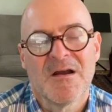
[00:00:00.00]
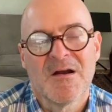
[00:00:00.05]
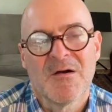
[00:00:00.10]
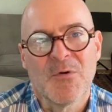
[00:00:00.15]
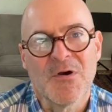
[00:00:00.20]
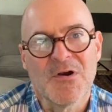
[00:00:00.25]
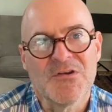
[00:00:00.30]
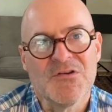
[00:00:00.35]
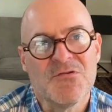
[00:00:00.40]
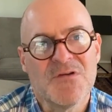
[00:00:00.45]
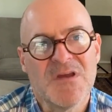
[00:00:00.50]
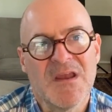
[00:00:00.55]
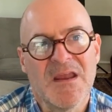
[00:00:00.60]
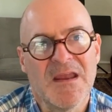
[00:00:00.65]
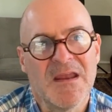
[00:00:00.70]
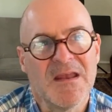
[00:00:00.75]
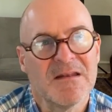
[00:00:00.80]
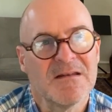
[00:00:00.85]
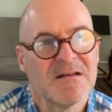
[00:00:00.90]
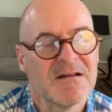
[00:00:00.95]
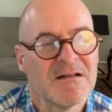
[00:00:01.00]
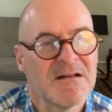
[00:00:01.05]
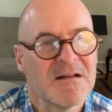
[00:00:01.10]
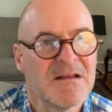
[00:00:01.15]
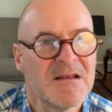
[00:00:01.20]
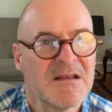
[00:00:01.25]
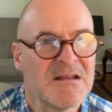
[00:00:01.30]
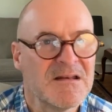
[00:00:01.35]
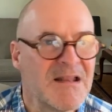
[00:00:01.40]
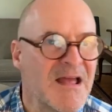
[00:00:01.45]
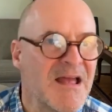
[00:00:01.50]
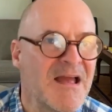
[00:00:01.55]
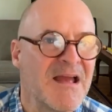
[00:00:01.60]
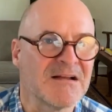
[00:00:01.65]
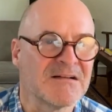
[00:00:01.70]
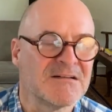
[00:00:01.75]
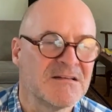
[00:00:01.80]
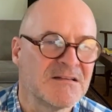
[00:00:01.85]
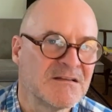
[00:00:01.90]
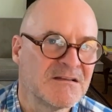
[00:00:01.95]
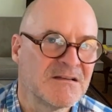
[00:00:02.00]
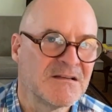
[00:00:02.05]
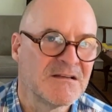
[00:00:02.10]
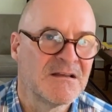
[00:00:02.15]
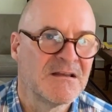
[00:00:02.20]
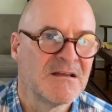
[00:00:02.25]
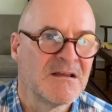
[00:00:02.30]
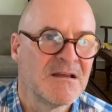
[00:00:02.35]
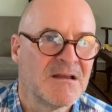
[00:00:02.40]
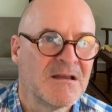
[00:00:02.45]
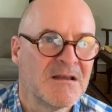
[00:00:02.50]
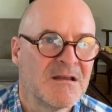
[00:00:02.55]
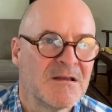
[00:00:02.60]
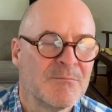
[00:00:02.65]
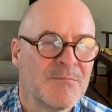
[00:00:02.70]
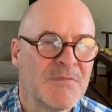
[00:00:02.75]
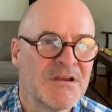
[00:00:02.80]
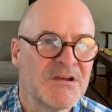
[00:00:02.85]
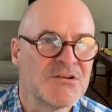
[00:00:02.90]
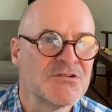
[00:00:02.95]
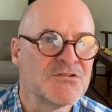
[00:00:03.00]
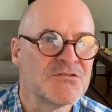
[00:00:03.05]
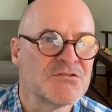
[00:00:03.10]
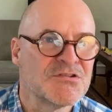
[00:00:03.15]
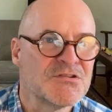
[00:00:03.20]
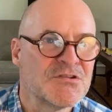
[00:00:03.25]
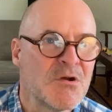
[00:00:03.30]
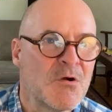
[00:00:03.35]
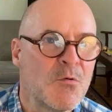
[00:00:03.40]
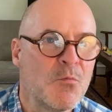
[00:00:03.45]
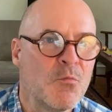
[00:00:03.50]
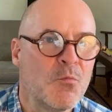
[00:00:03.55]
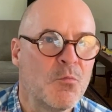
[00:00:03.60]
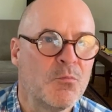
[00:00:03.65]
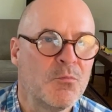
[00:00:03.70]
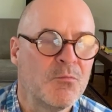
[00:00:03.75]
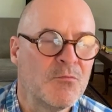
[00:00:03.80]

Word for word: where you can't connect because you're so